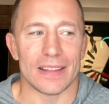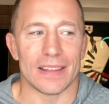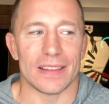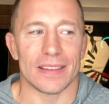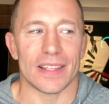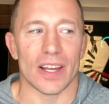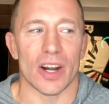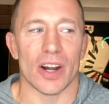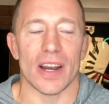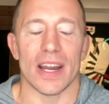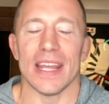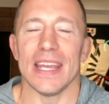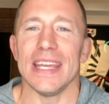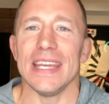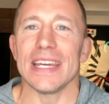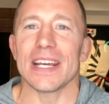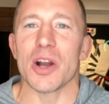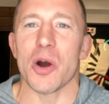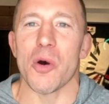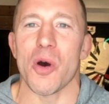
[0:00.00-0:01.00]
Their
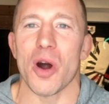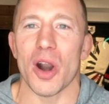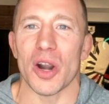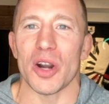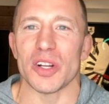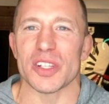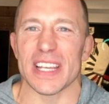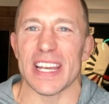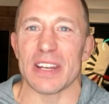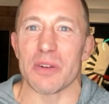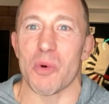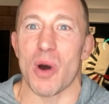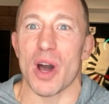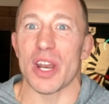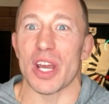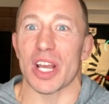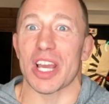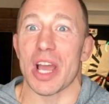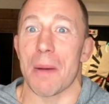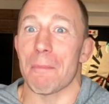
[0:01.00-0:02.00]
ego hurts and want
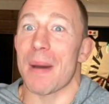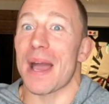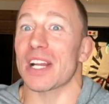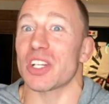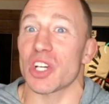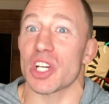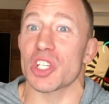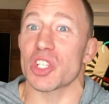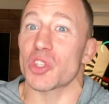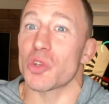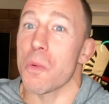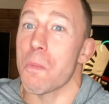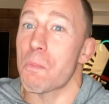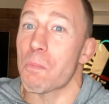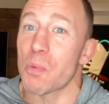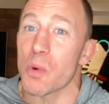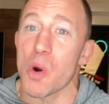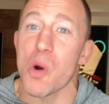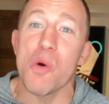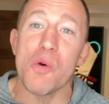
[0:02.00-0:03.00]
to come back just to
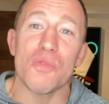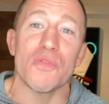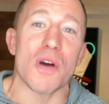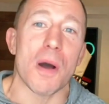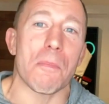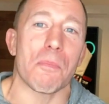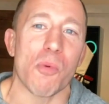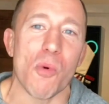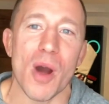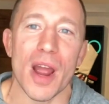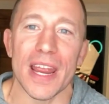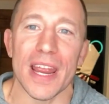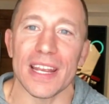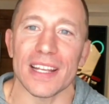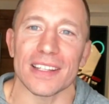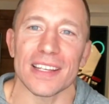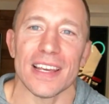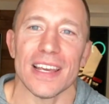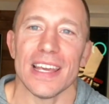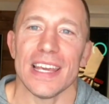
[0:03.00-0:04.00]
prove a point,
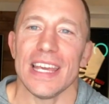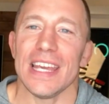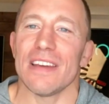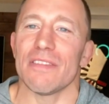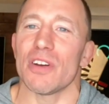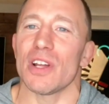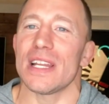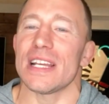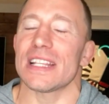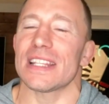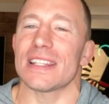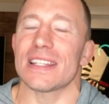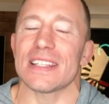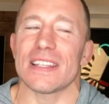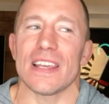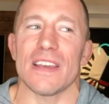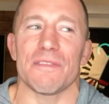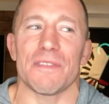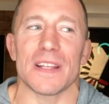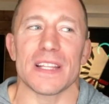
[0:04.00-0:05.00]
even
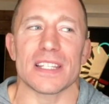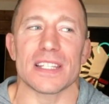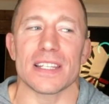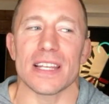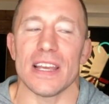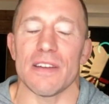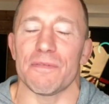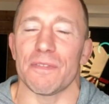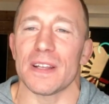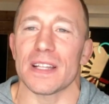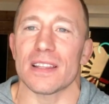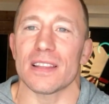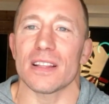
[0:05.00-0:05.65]
if it